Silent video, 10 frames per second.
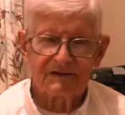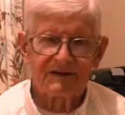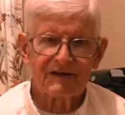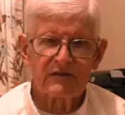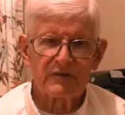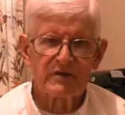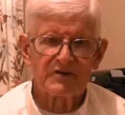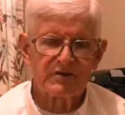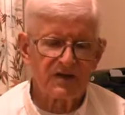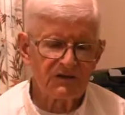the
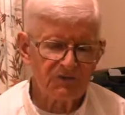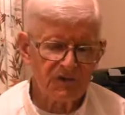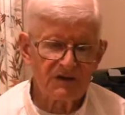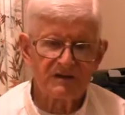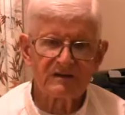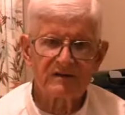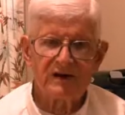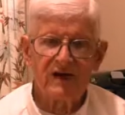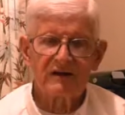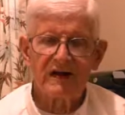government shouldn't even be
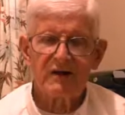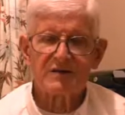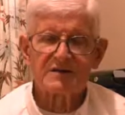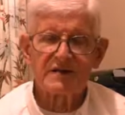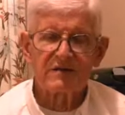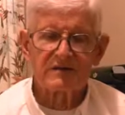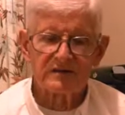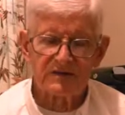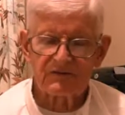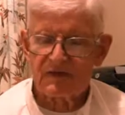allowing
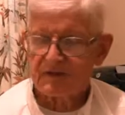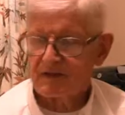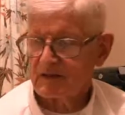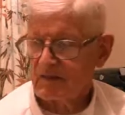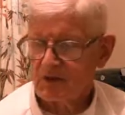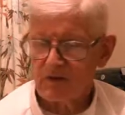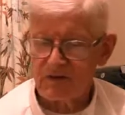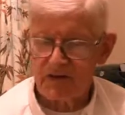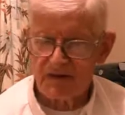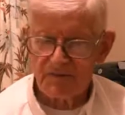stuff like that to be
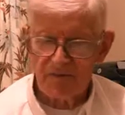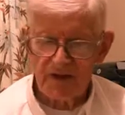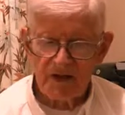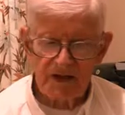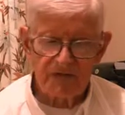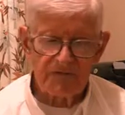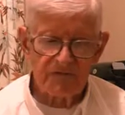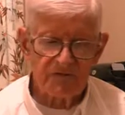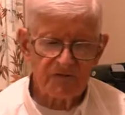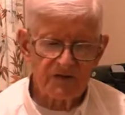going on
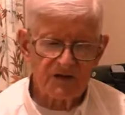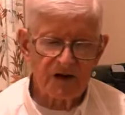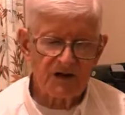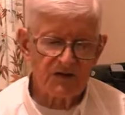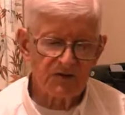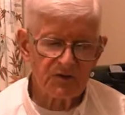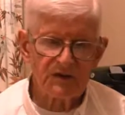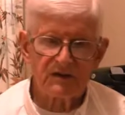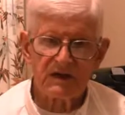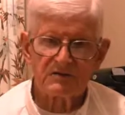if they are
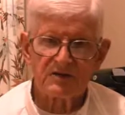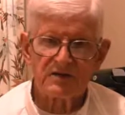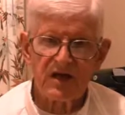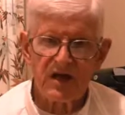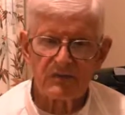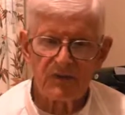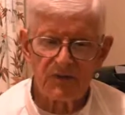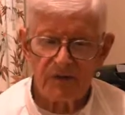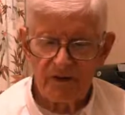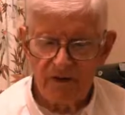doing a lousy job.
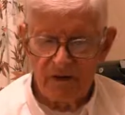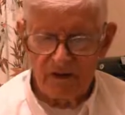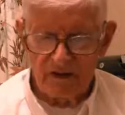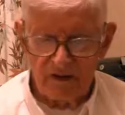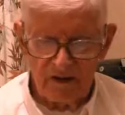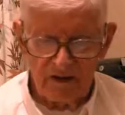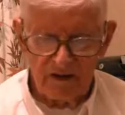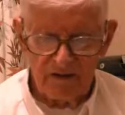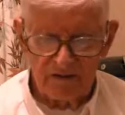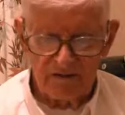
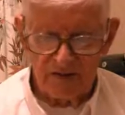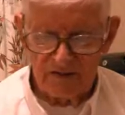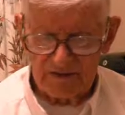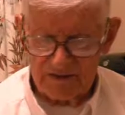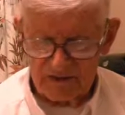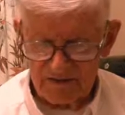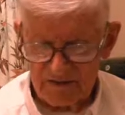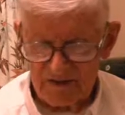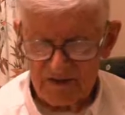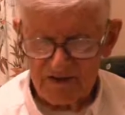Now, the
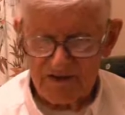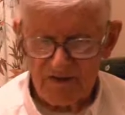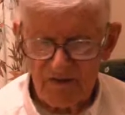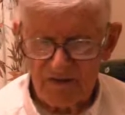second thing is